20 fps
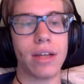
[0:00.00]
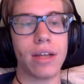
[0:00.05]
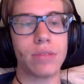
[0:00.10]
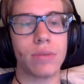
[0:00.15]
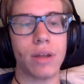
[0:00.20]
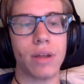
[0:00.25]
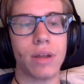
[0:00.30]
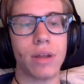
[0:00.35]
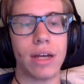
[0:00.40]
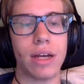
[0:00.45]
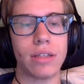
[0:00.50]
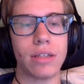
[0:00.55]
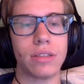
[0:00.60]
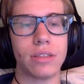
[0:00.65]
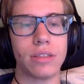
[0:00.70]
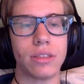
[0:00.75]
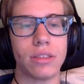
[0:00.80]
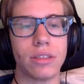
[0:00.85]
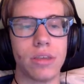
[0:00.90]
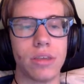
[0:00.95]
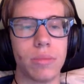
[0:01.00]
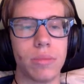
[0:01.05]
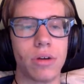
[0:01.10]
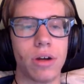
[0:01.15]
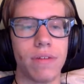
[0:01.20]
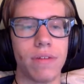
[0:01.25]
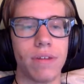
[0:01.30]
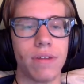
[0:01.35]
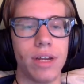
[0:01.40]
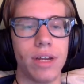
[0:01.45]
as well as the
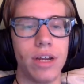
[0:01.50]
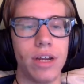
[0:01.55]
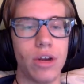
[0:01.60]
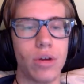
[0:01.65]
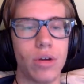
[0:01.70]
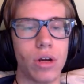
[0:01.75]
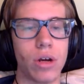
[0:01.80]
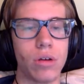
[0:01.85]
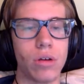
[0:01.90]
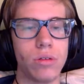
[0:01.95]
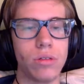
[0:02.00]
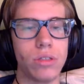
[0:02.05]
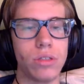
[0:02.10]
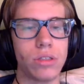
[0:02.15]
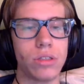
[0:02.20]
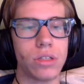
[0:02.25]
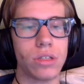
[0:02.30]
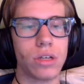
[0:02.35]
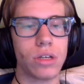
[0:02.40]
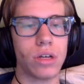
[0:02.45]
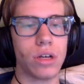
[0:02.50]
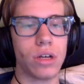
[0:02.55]
Summer of Heroes.